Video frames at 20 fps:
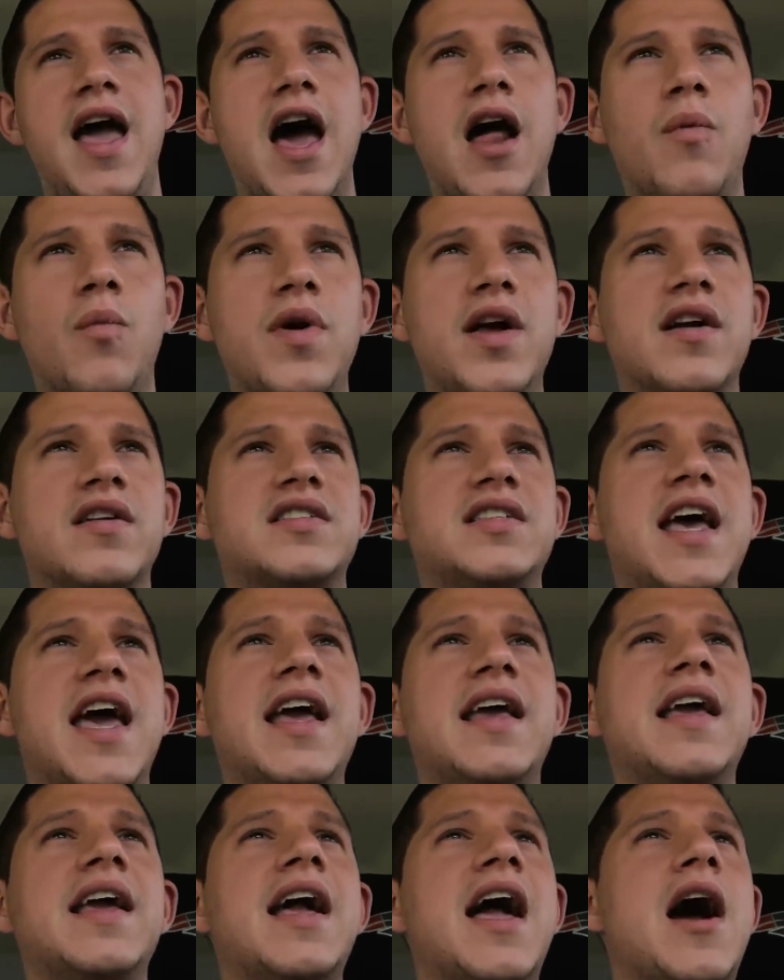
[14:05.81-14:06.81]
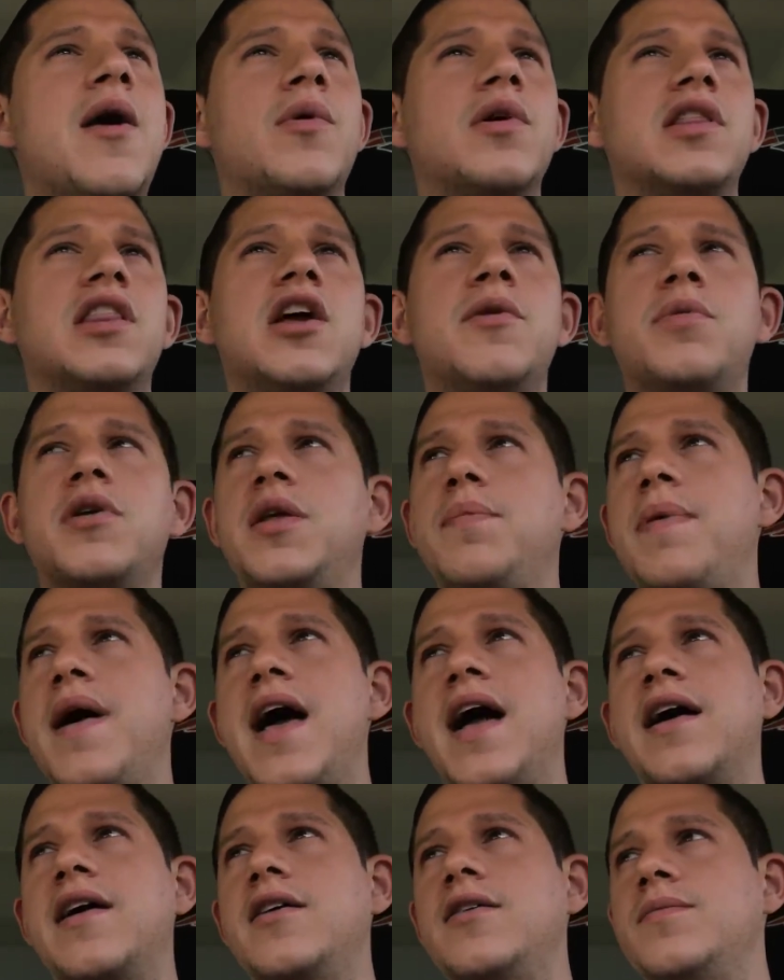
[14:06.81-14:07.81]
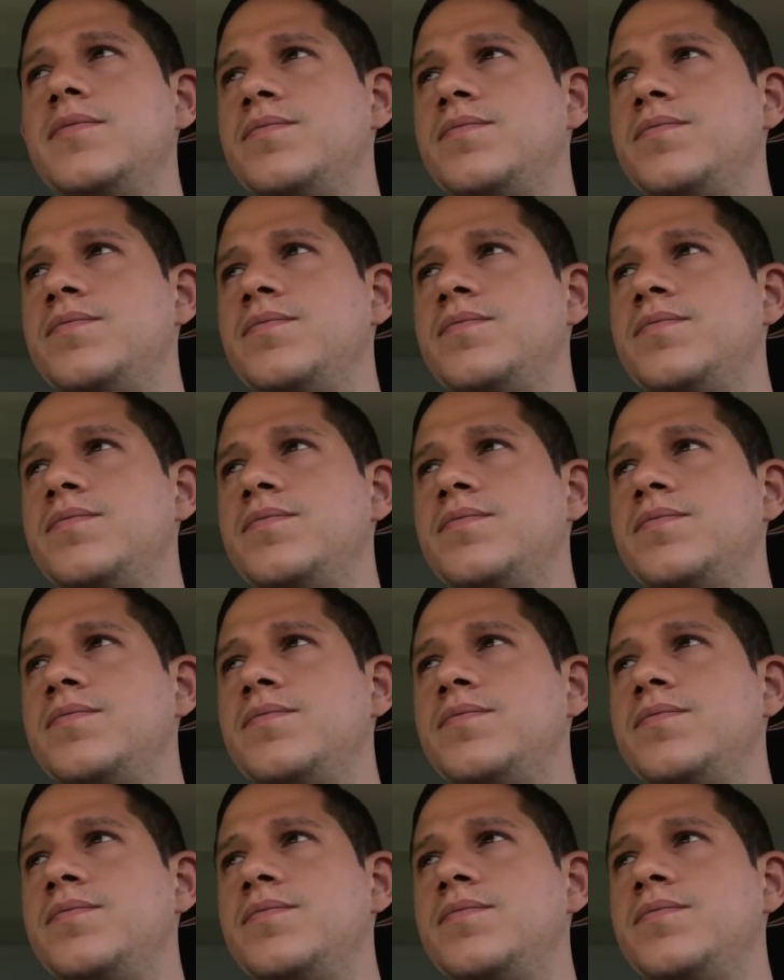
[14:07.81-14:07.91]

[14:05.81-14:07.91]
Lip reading: And we are taking our liberty back.